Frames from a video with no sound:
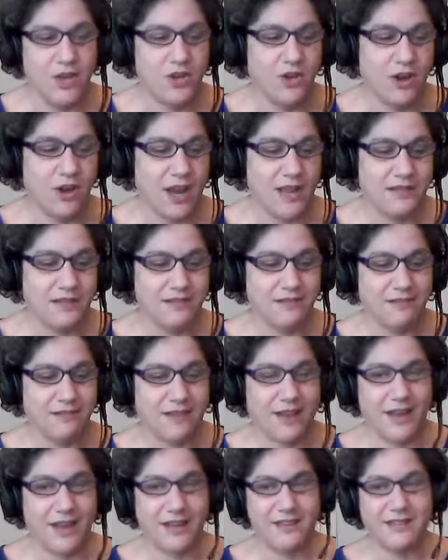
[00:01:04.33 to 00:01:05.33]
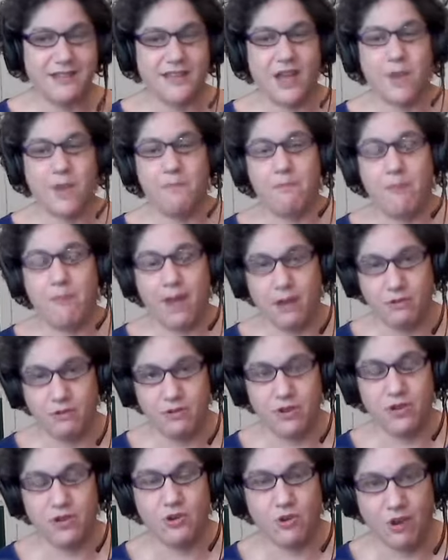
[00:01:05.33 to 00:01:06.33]
your ideal clients
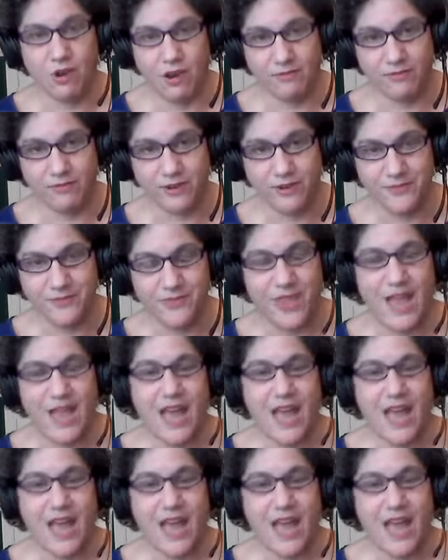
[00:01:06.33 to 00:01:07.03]
about your offer.